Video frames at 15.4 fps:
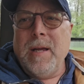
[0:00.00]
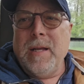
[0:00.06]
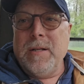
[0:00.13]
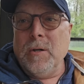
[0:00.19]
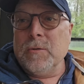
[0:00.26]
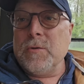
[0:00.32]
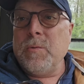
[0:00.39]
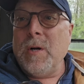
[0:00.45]
And
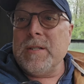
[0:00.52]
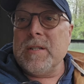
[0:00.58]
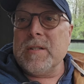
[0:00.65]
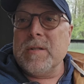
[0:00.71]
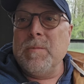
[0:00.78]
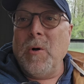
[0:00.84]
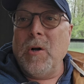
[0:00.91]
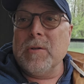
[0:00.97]
don't sweat the
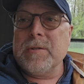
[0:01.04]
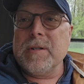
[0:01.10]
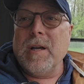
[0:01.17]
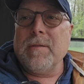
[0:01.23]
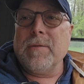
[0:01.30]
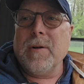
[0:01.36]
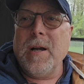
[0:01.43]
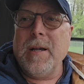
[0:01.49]
small
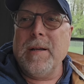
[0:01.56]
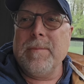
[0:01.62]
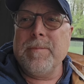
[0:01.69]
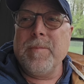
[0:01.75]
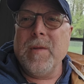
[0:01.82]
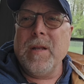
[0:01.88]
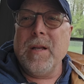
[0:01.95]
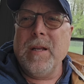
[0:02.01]
stuff, right?
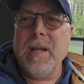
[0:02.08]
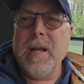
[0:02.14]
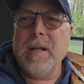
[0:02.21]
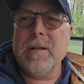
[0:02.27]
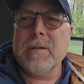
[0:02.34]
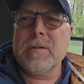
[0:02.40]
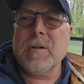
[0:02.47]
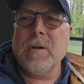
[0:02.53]
And in the
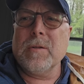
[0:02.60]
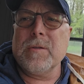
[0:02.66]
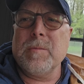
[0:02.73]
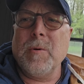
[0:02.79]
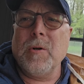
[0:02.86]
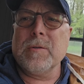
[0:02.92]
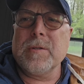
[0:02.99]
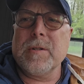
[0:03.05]
end, it's all
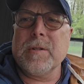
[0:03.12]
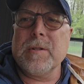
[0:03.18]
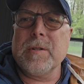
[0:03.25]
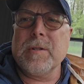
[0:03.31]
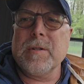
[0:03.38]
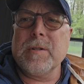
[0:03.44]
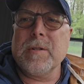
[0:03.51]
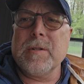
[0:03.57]
small stuff.